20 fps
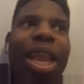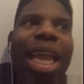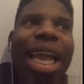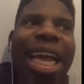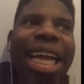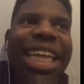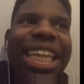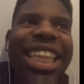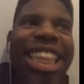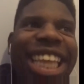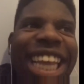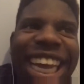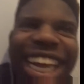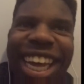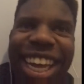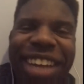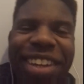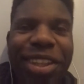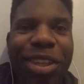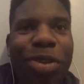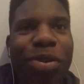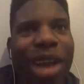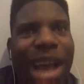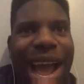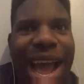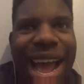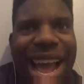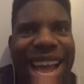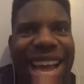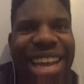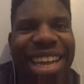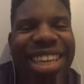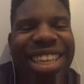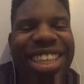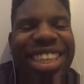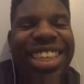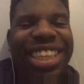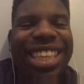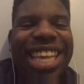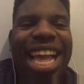Then, you
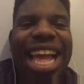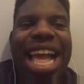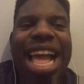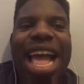guys,